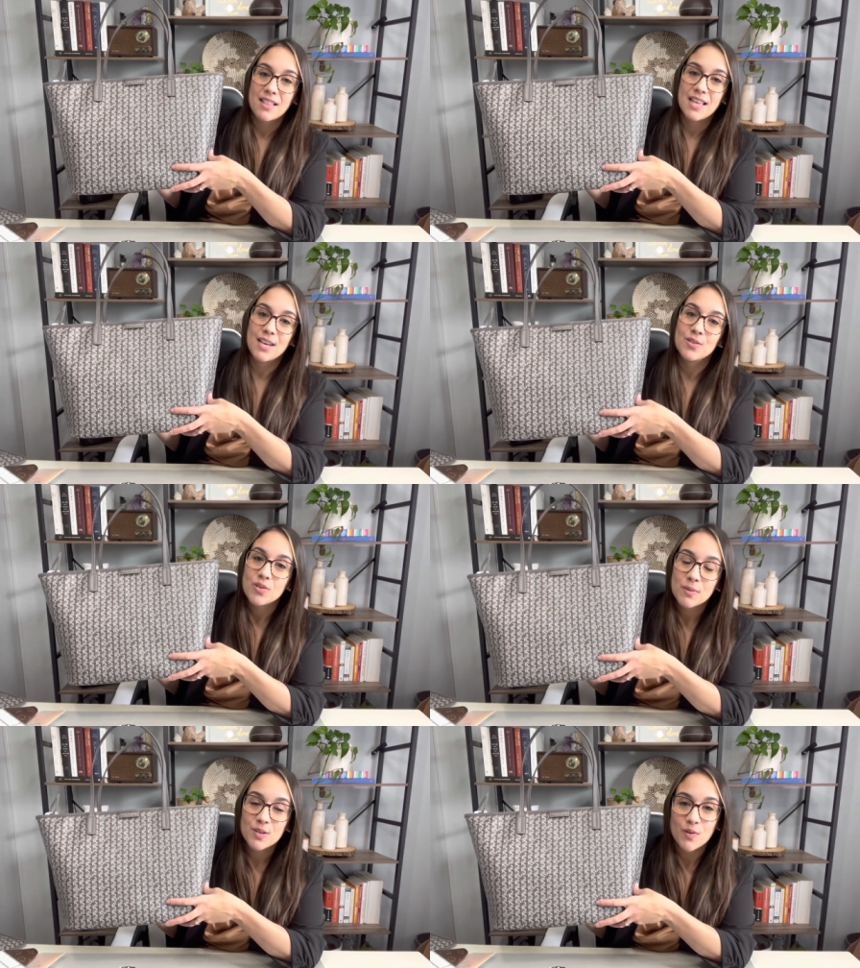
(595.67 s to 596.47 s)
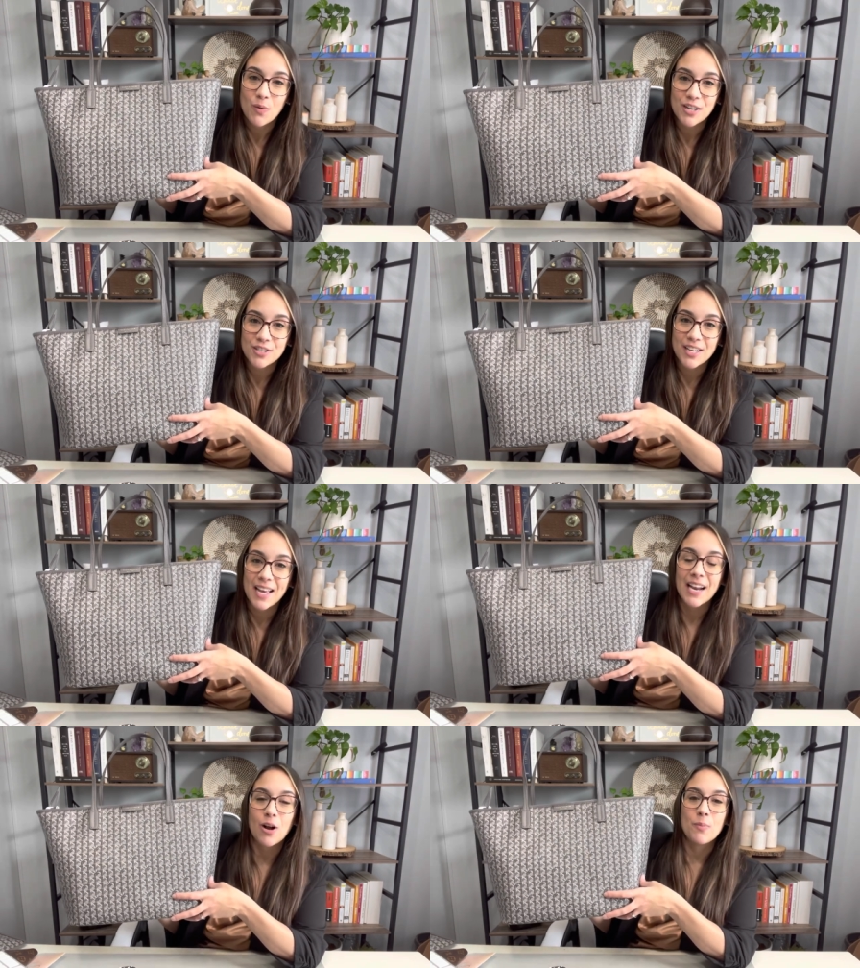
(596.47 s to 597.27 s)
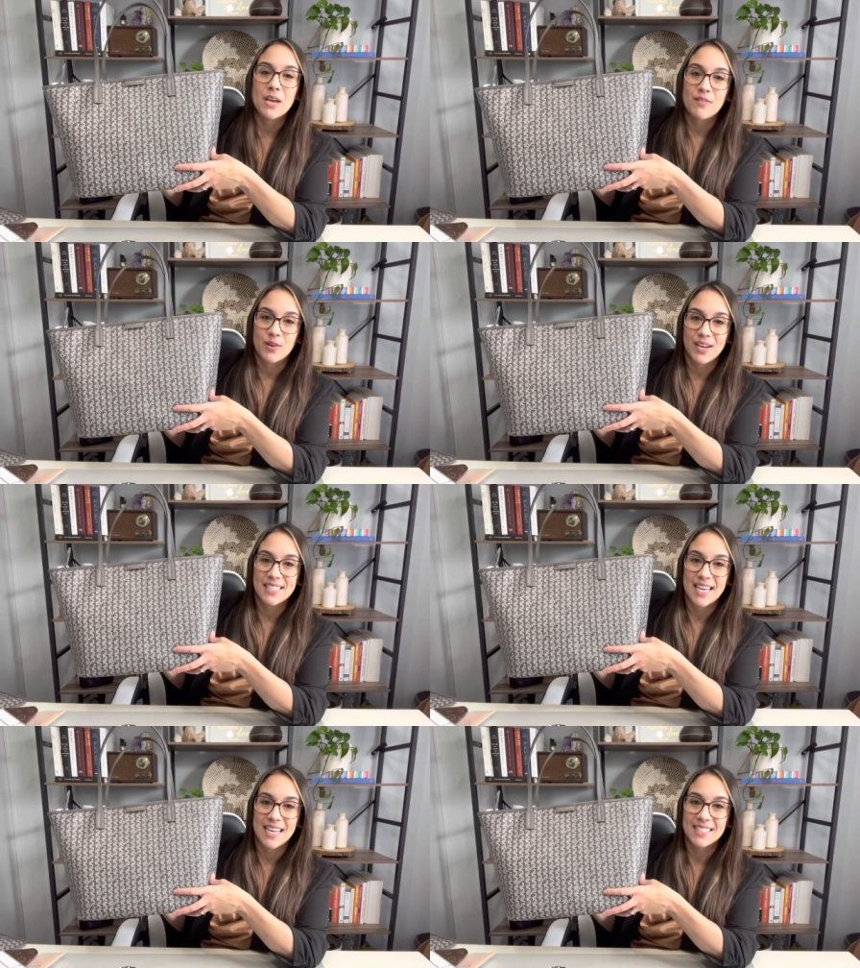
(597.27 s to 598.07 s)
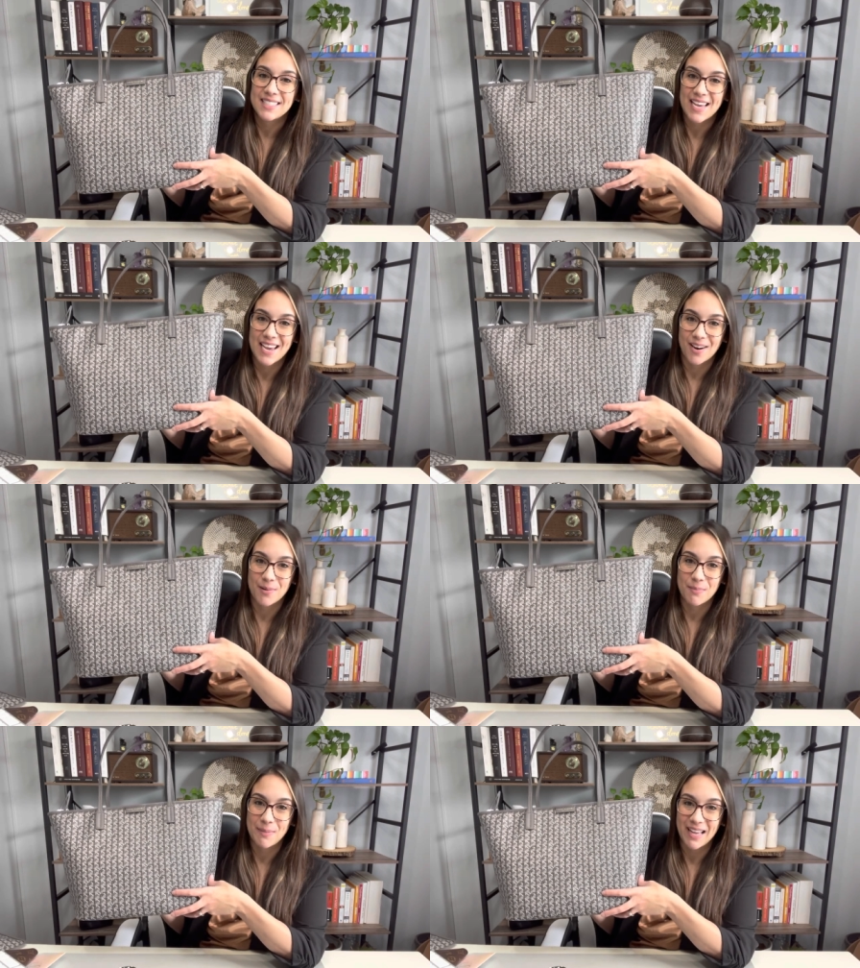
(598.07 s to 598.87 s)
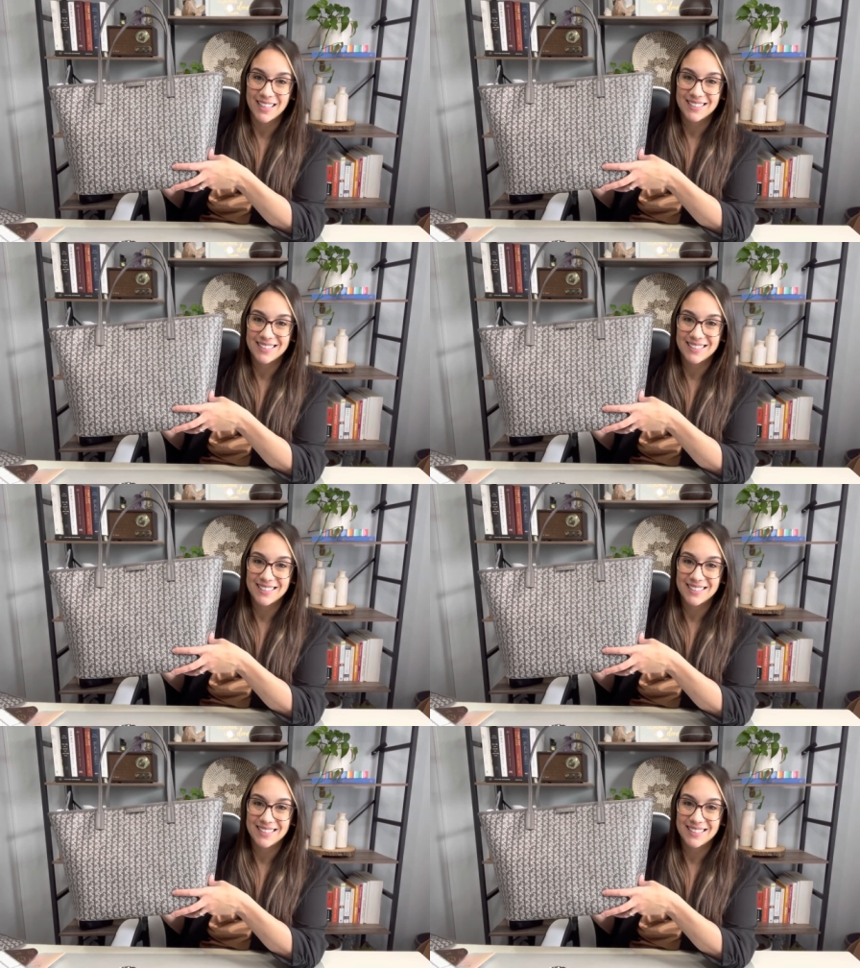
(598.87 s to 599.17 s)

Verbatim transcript: Thank you so much for watching and I hope you have a great day. Take care. Bye-bye.